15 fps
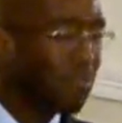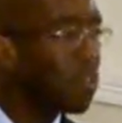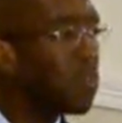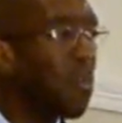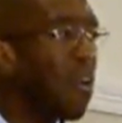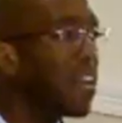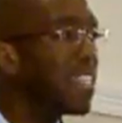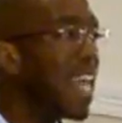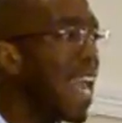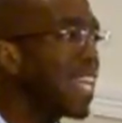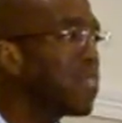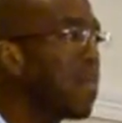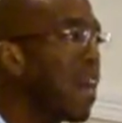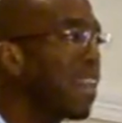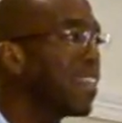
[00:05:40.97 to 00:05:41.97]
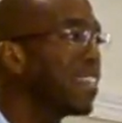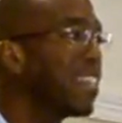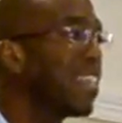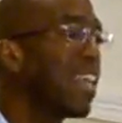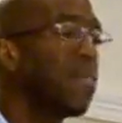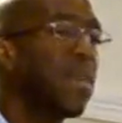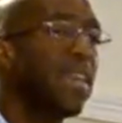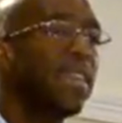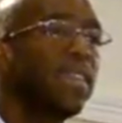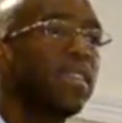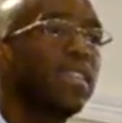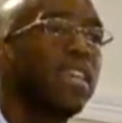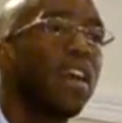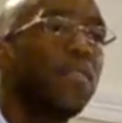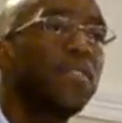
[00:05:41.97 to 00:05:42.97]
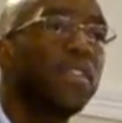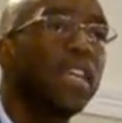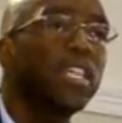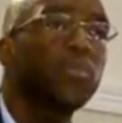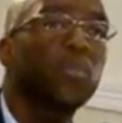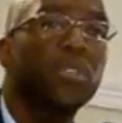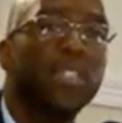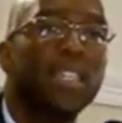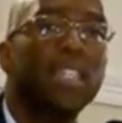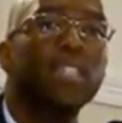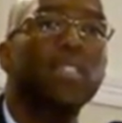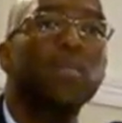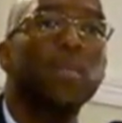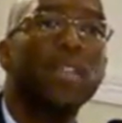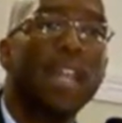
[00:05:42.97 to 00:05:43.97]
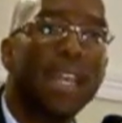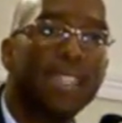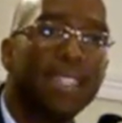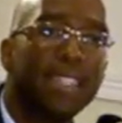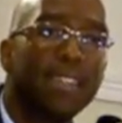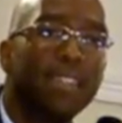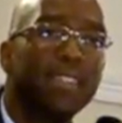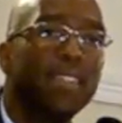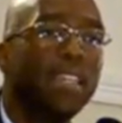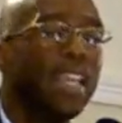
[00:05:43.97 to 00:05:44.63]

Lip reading: smarter tax policy. I mean, I think the governor has presented some good ideas.